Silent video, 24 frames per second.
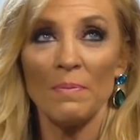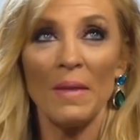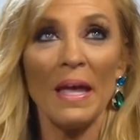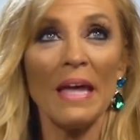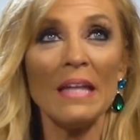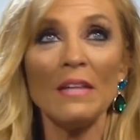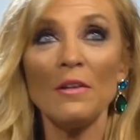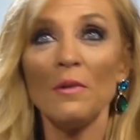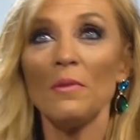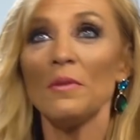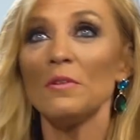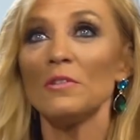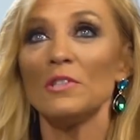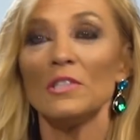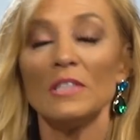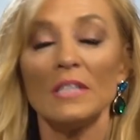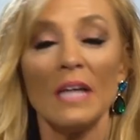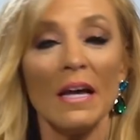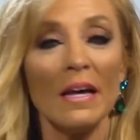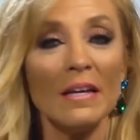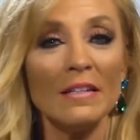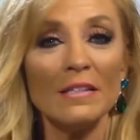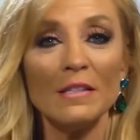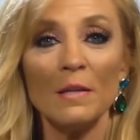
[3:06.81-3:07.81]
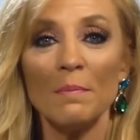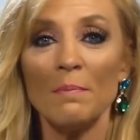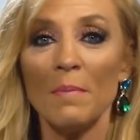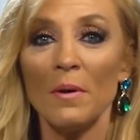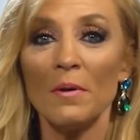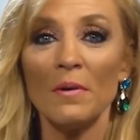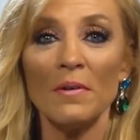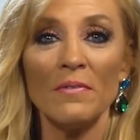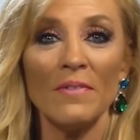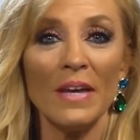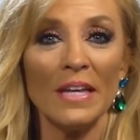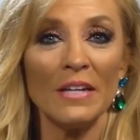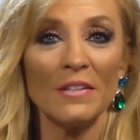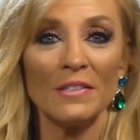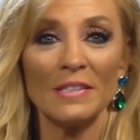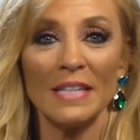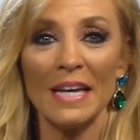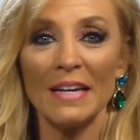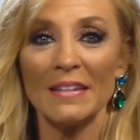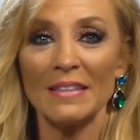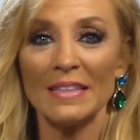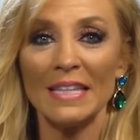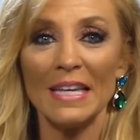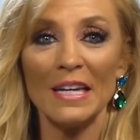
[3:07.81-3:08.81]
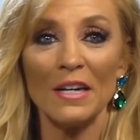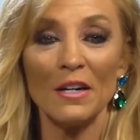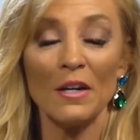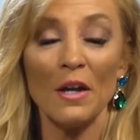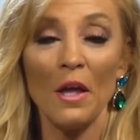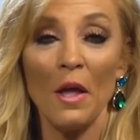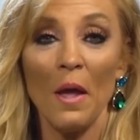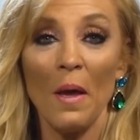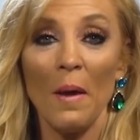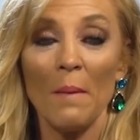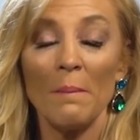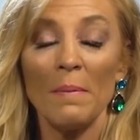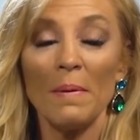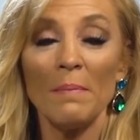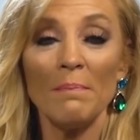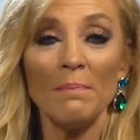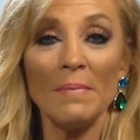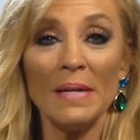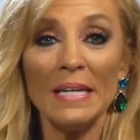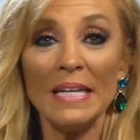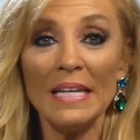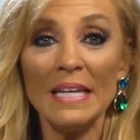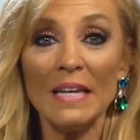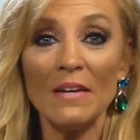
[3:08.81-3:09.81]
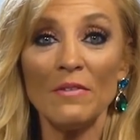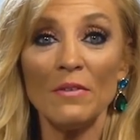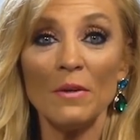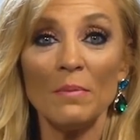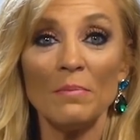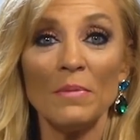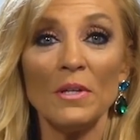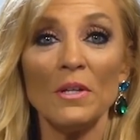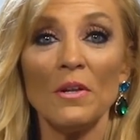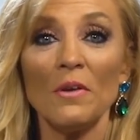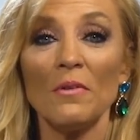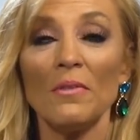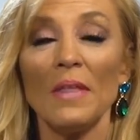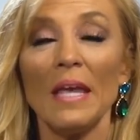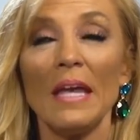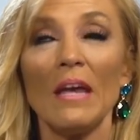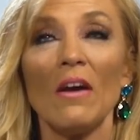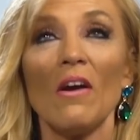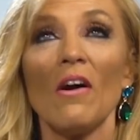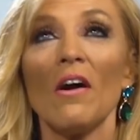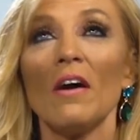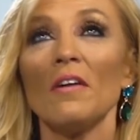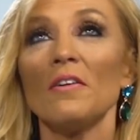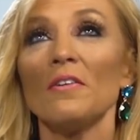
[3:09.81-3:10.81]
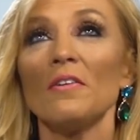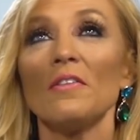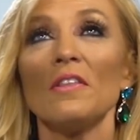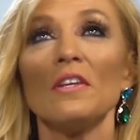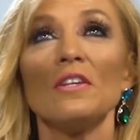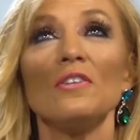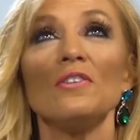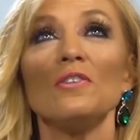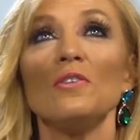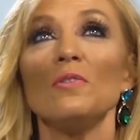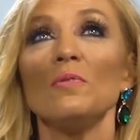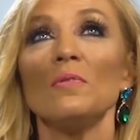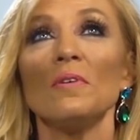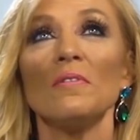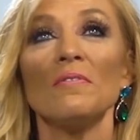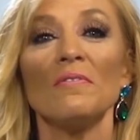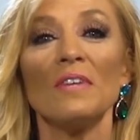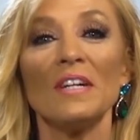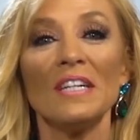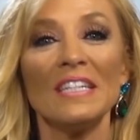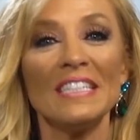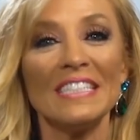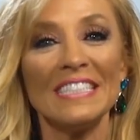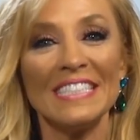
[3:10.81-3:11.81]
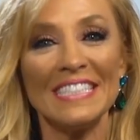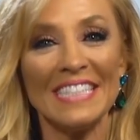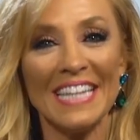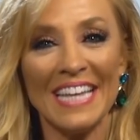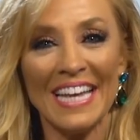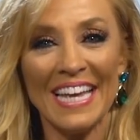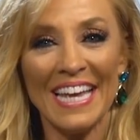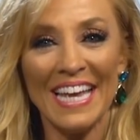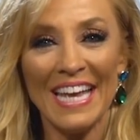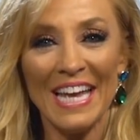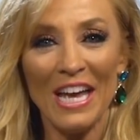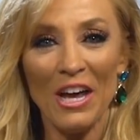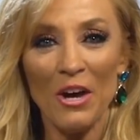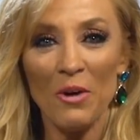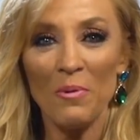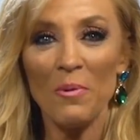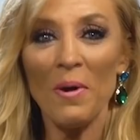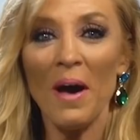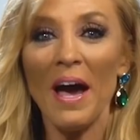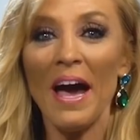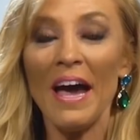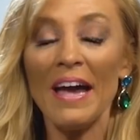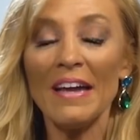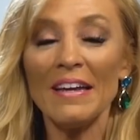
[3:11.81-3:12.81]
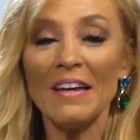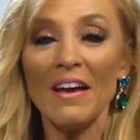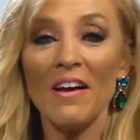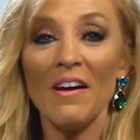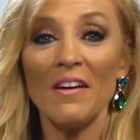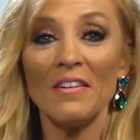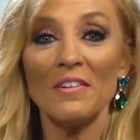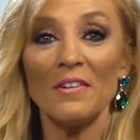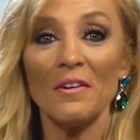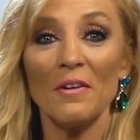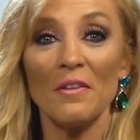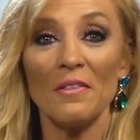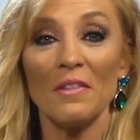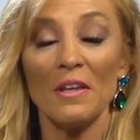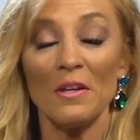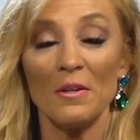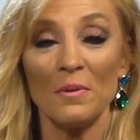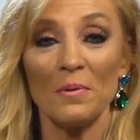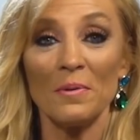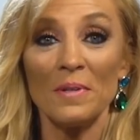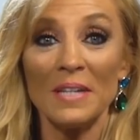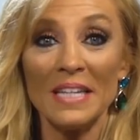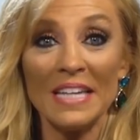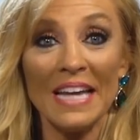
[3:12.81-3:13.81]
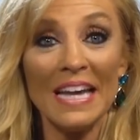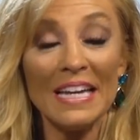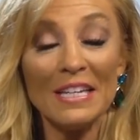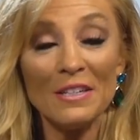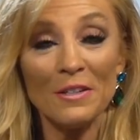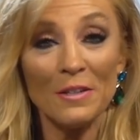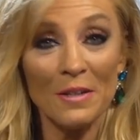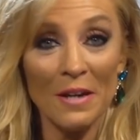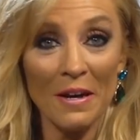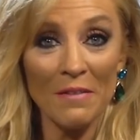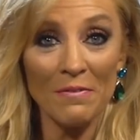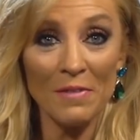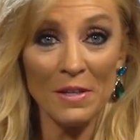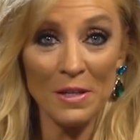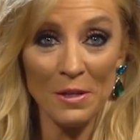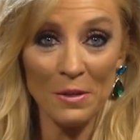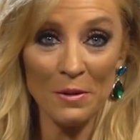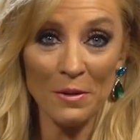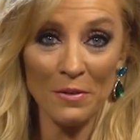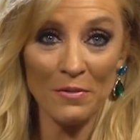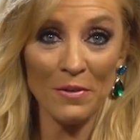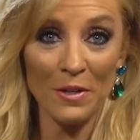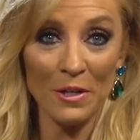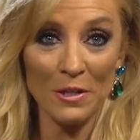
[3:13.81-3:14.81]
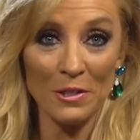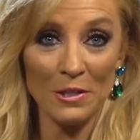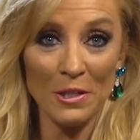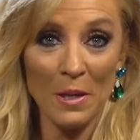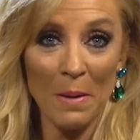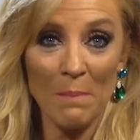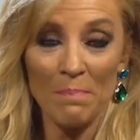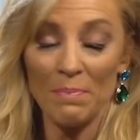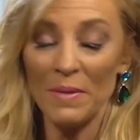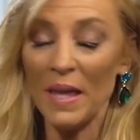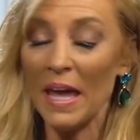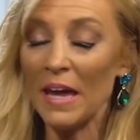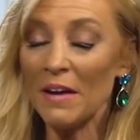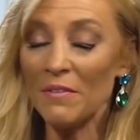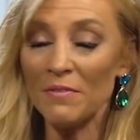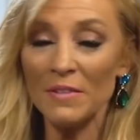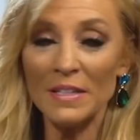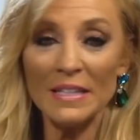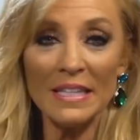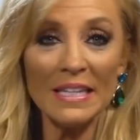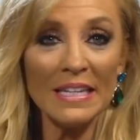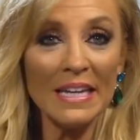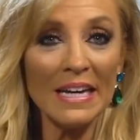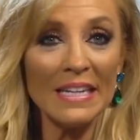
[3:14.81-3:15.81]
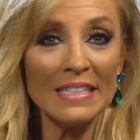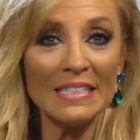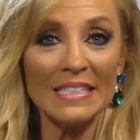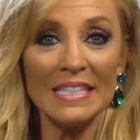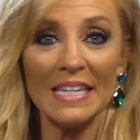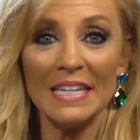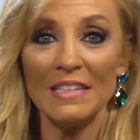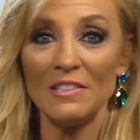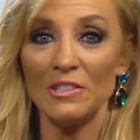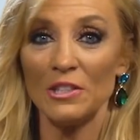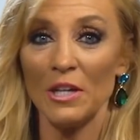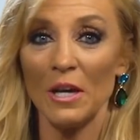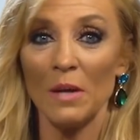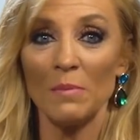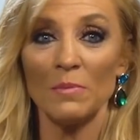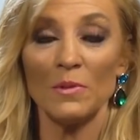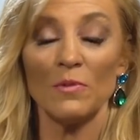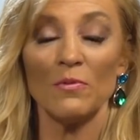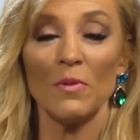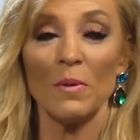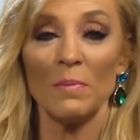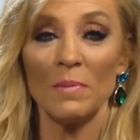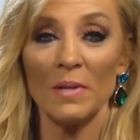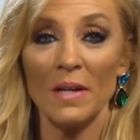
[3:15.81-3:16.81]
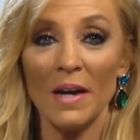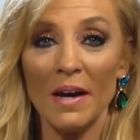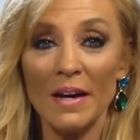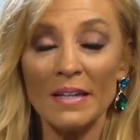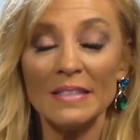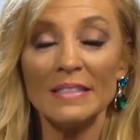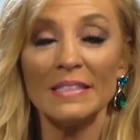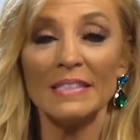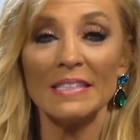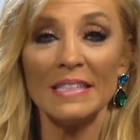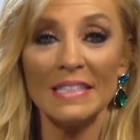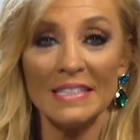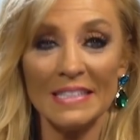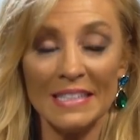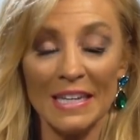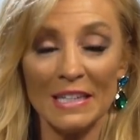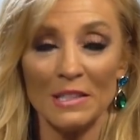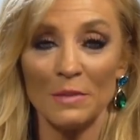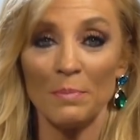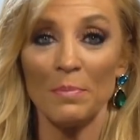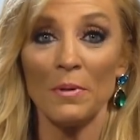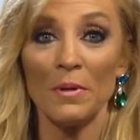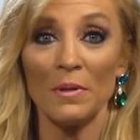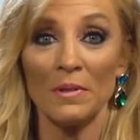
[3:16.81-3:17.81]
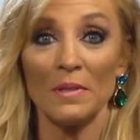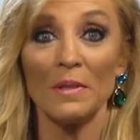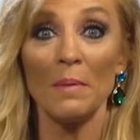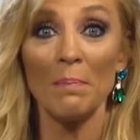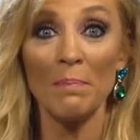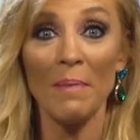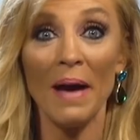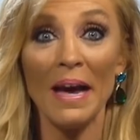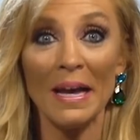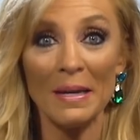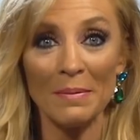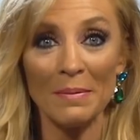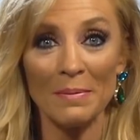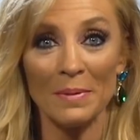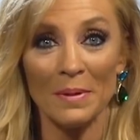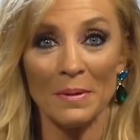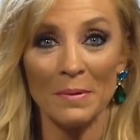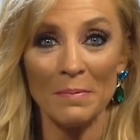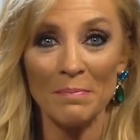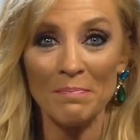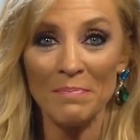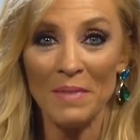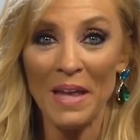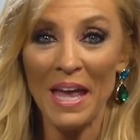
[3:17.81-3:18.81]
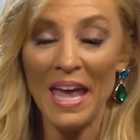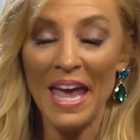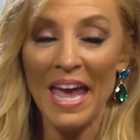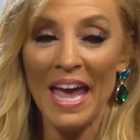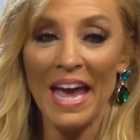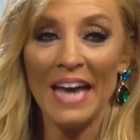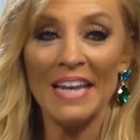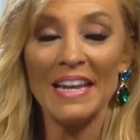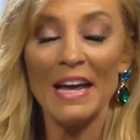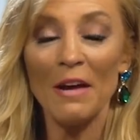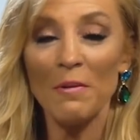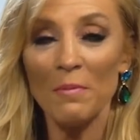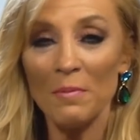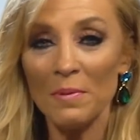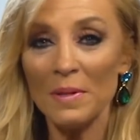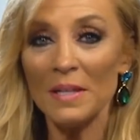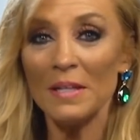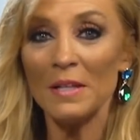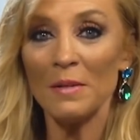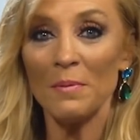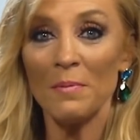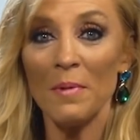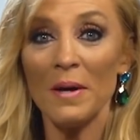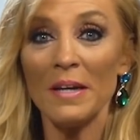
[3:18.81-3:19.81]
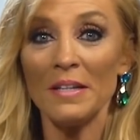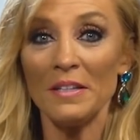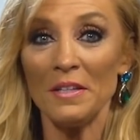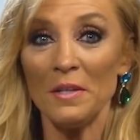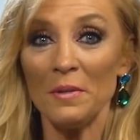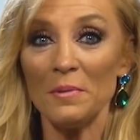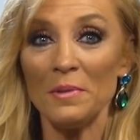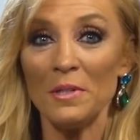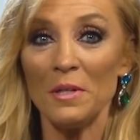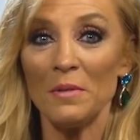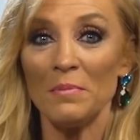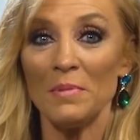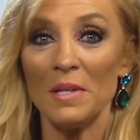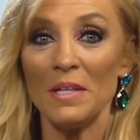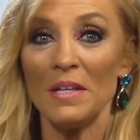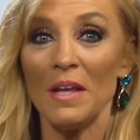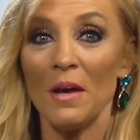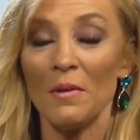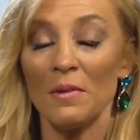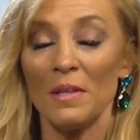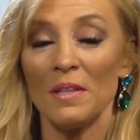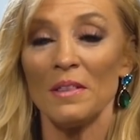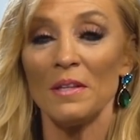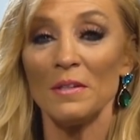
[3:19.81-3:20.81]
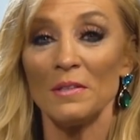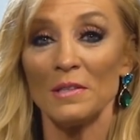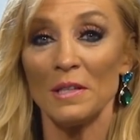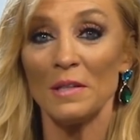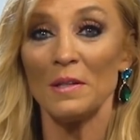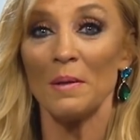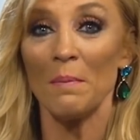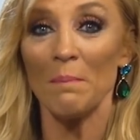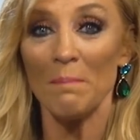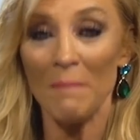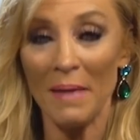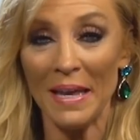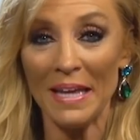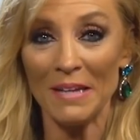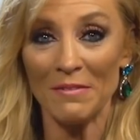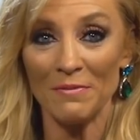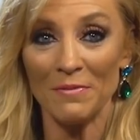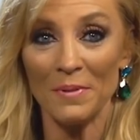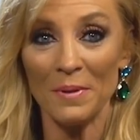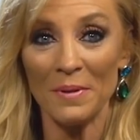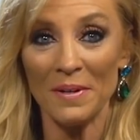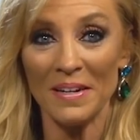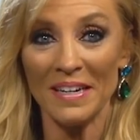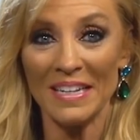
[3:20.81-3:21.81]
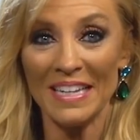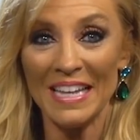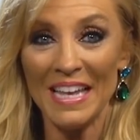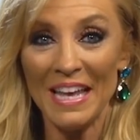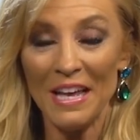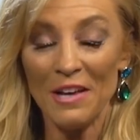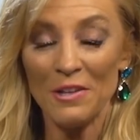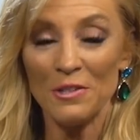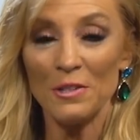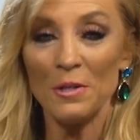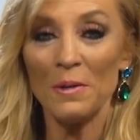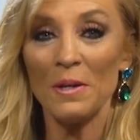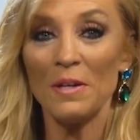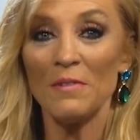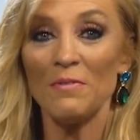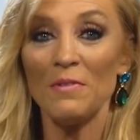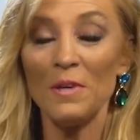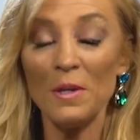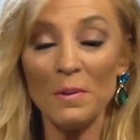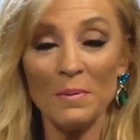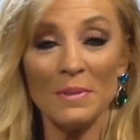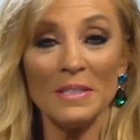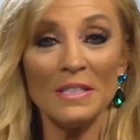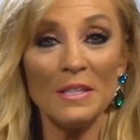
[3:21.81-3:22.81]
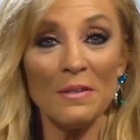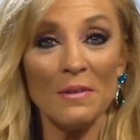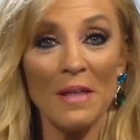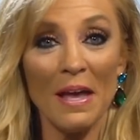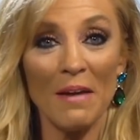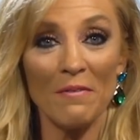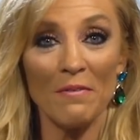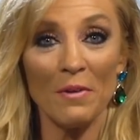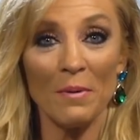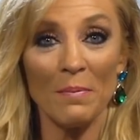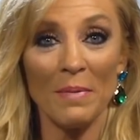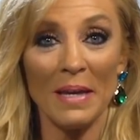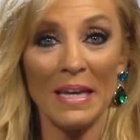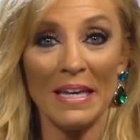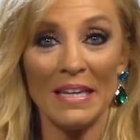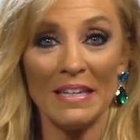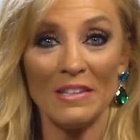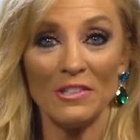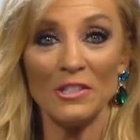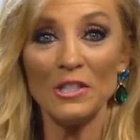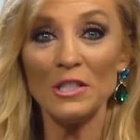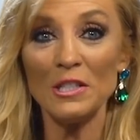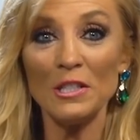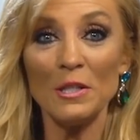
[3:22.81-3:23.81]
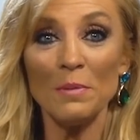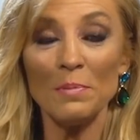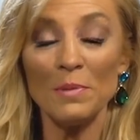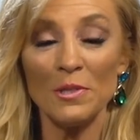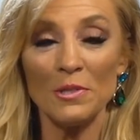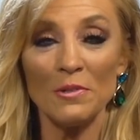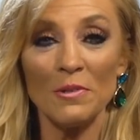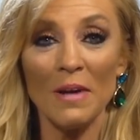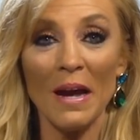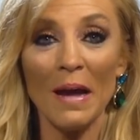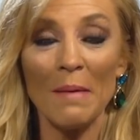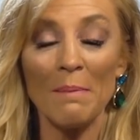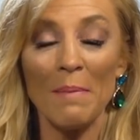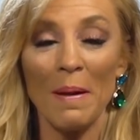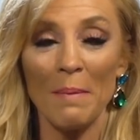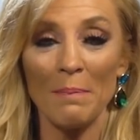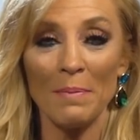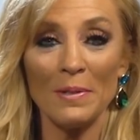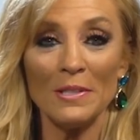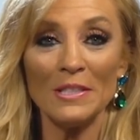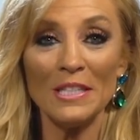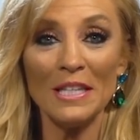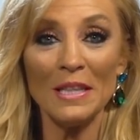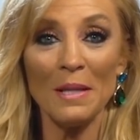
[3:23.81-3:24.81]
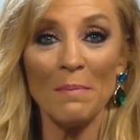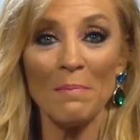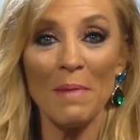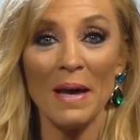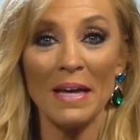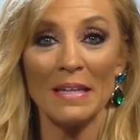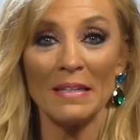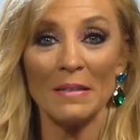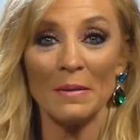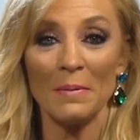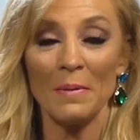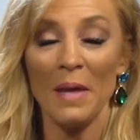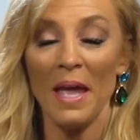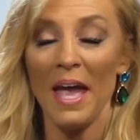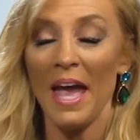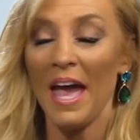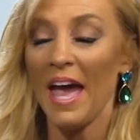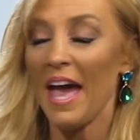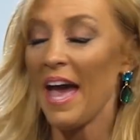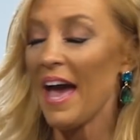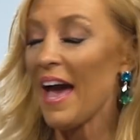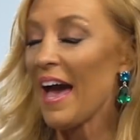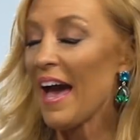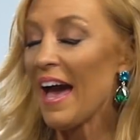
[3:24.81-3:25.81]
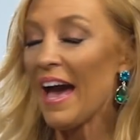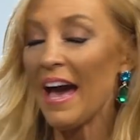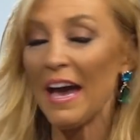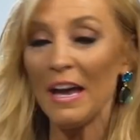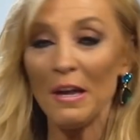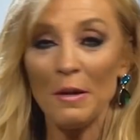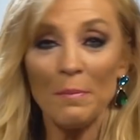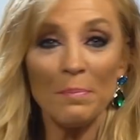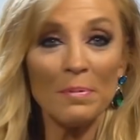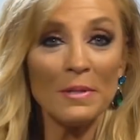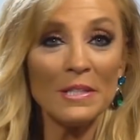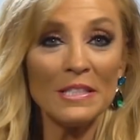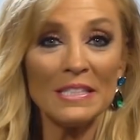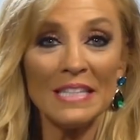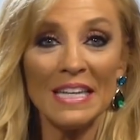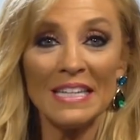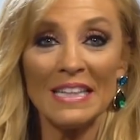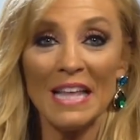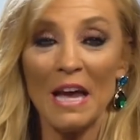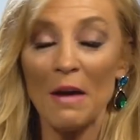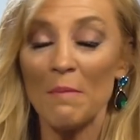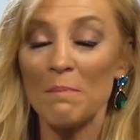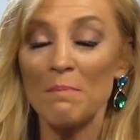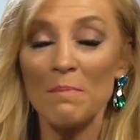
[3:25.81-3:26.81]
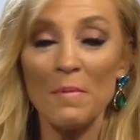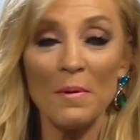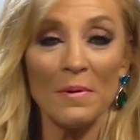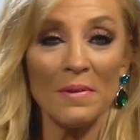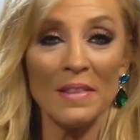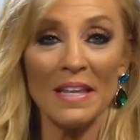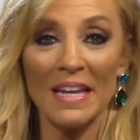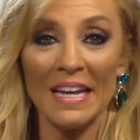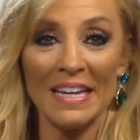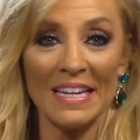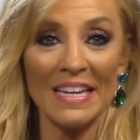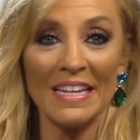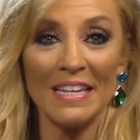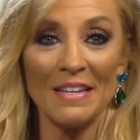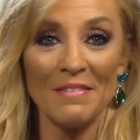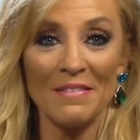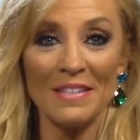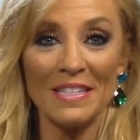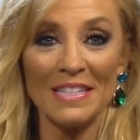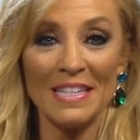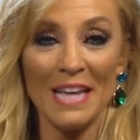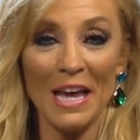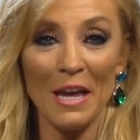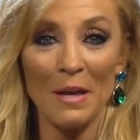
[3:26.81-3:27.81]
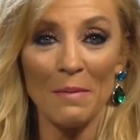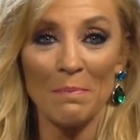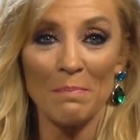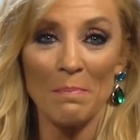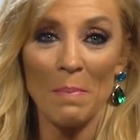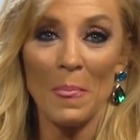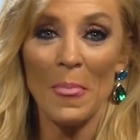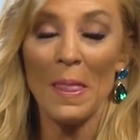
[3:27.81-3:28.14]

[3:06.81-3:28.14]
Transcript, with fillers: I know there's tons of motivators out there, but many of them, they honor the universe. Well, I honor the creator of the universe. Everything I teach comes from God's success book, the Bible. And I really want YouTube to know that there's a demand for it. So if you would do that for me, just subscribe by pushing the button. I appreciate that more than I can even say.